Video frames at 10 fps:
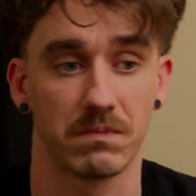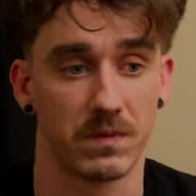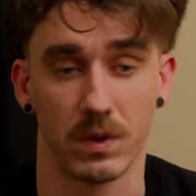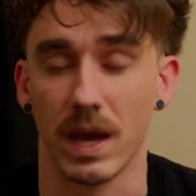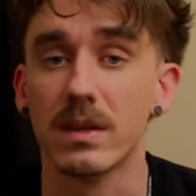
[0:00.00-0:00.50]

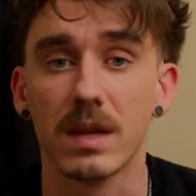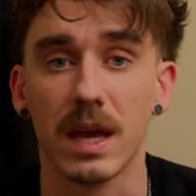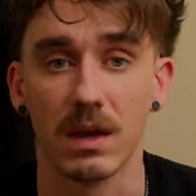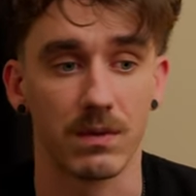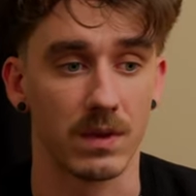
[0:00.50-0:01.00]
for that
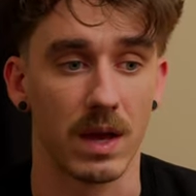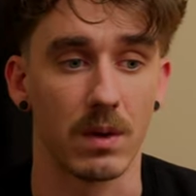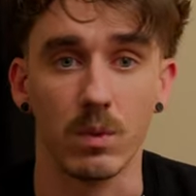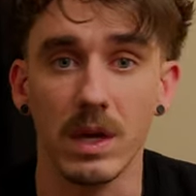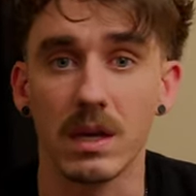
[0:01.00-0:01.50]
day, for
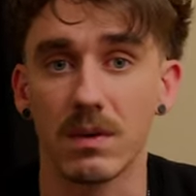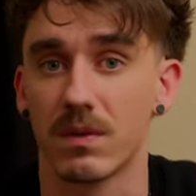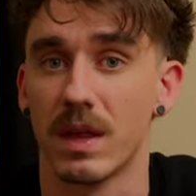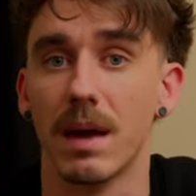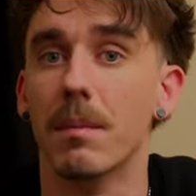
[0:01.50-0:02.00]
that week,
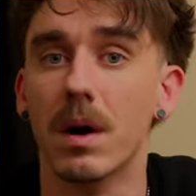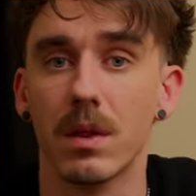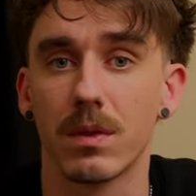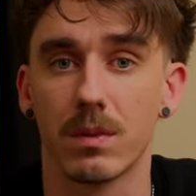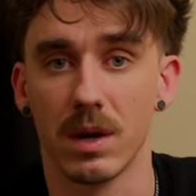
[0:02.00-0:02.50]
for that
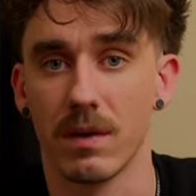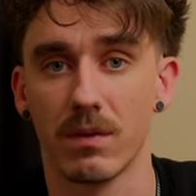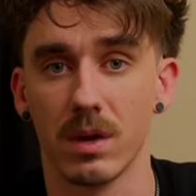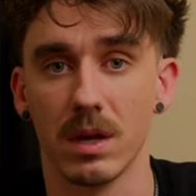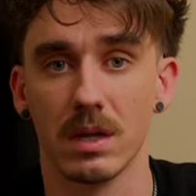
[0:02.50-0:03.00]
month,
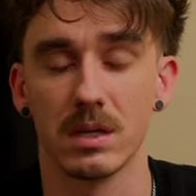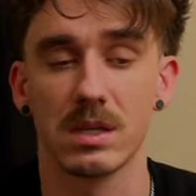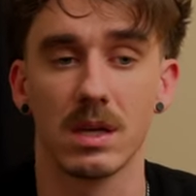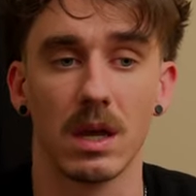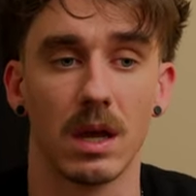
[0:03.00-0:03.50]
whatever it
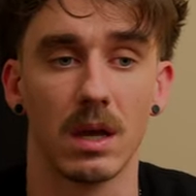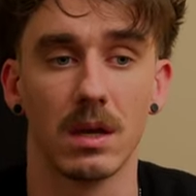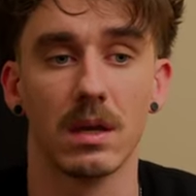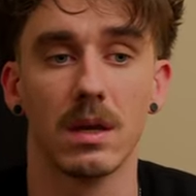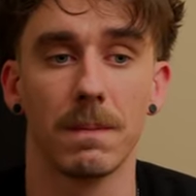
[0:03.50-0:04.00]
is.
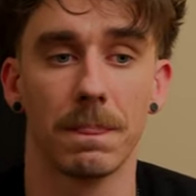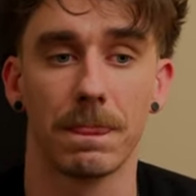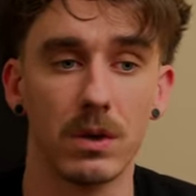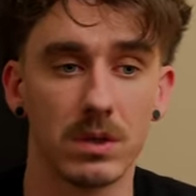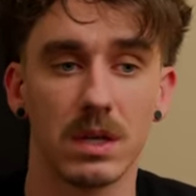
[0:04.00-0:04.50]
And
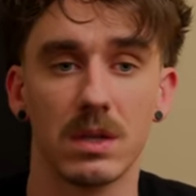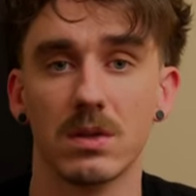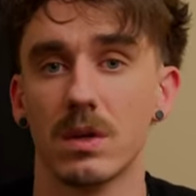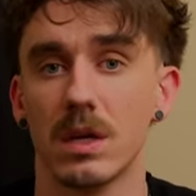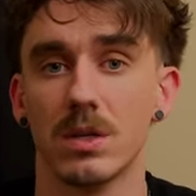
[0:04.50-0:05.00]
those things
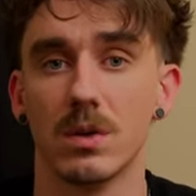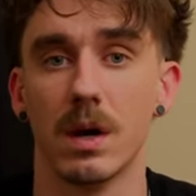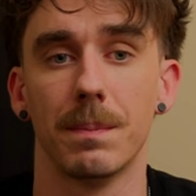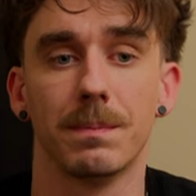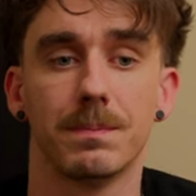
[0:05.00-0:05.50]
will eat you
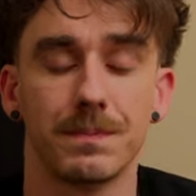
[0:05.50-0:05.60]
up.